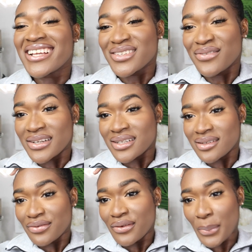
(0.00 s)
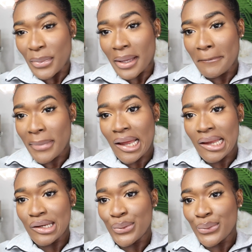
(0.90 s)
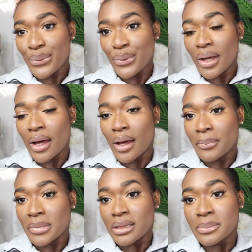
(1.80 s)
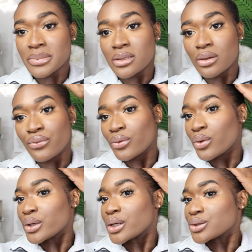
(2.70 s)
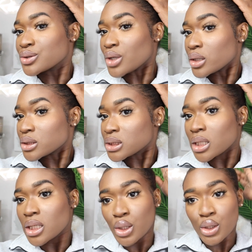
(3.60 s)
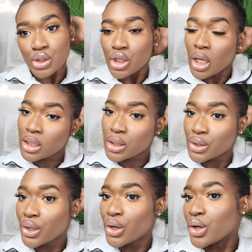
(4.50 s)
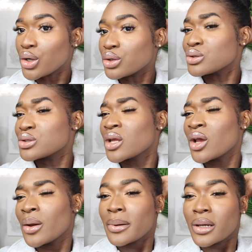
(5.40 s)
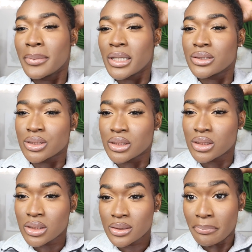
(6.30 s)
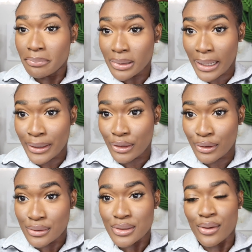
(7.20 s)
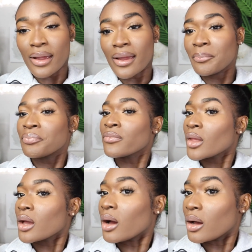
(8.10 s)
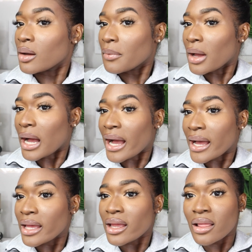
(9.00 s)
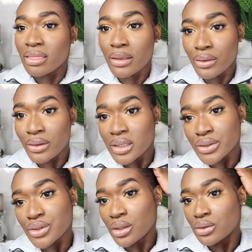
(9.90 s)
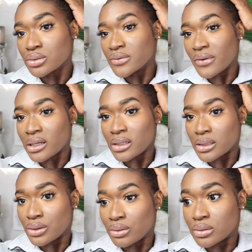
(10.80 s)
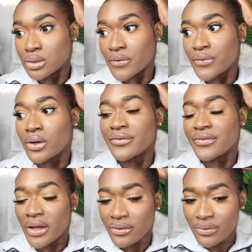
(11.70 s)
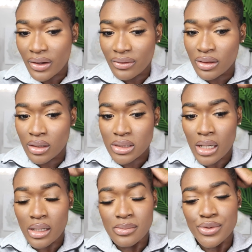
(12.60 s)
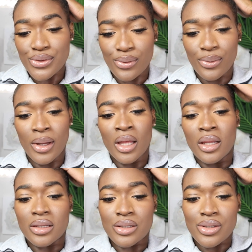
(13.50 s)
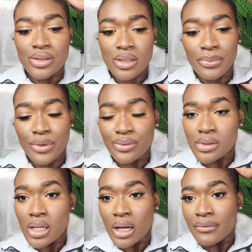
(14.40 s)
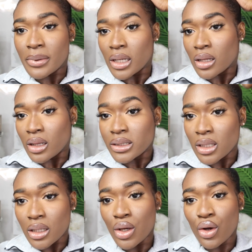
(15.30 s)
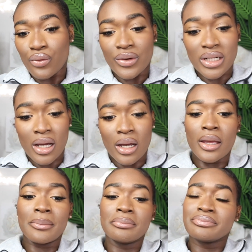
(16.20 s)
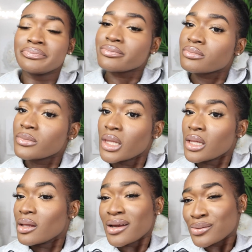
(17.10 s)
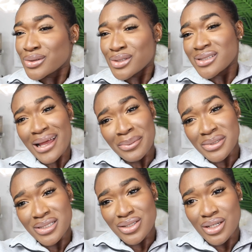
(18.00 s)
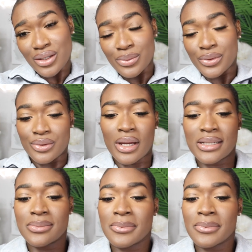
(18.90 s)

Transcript: i just finished filming my nude um, lips for dark skin chocolate girls pretty much just black girls okay um i literally struggled finding nudes for a very very long time so these are some nudes that i've been collecting over time and I was just happy to share it with you guys.